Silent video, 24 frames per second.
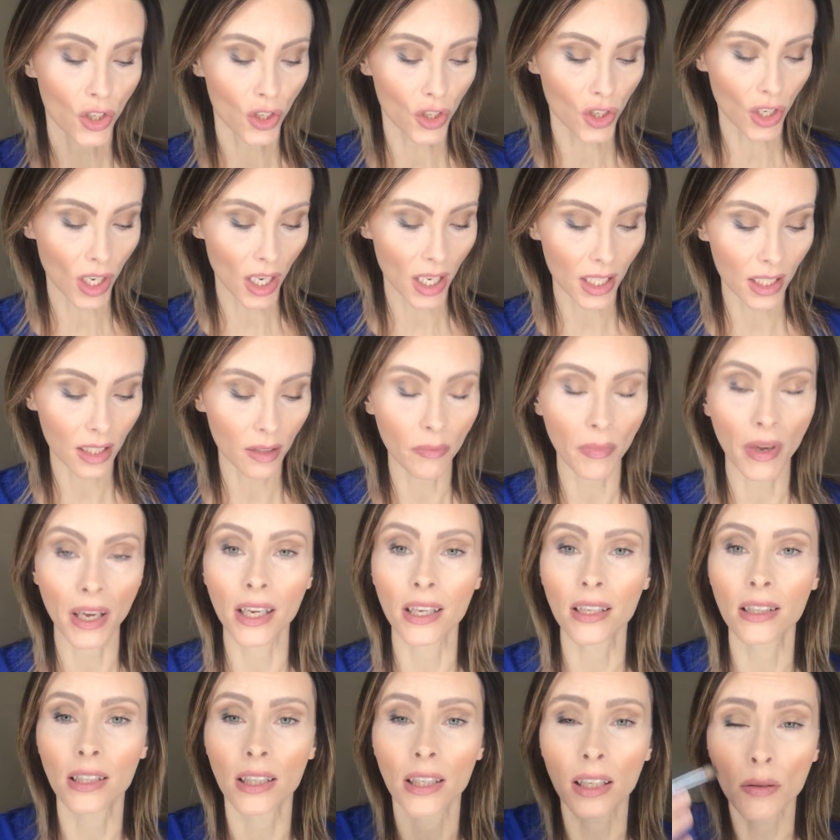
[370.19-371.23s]
just
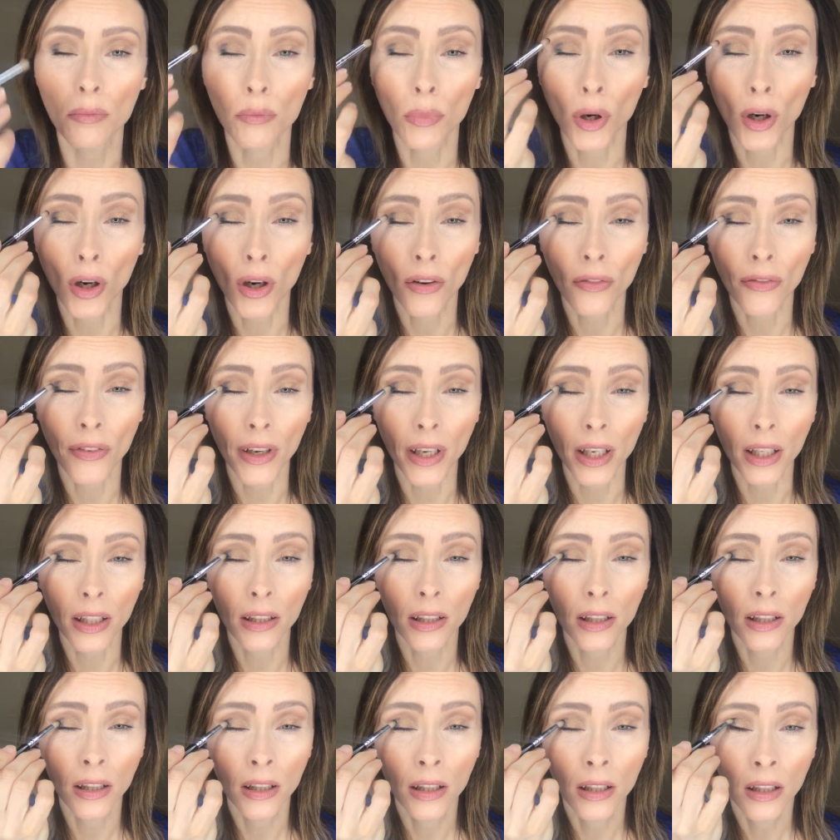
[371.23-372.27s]
makes it
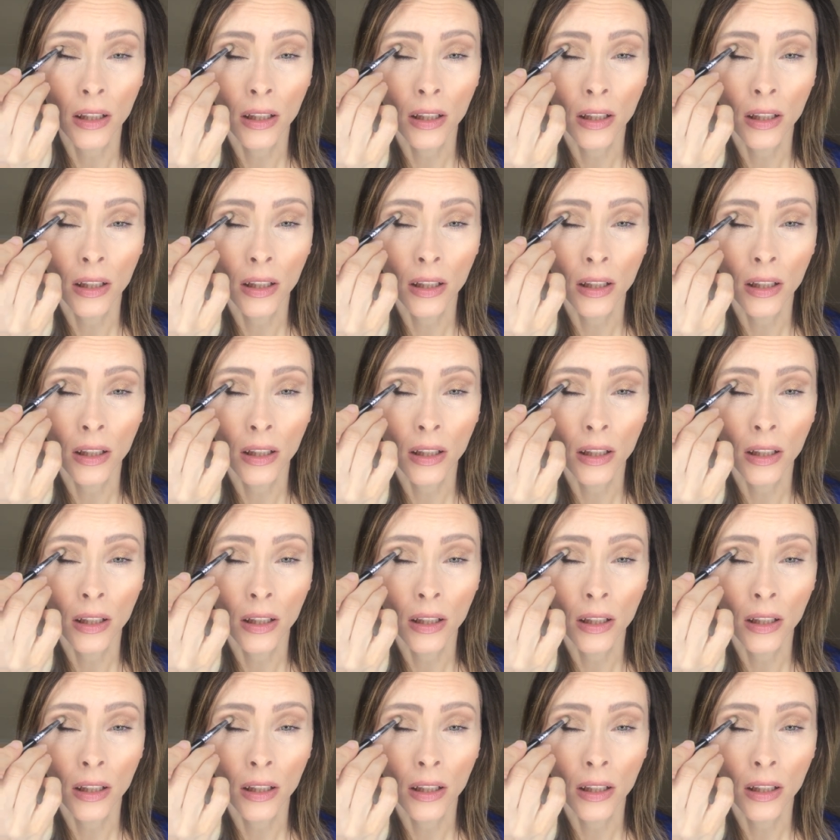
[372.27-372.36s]
perfect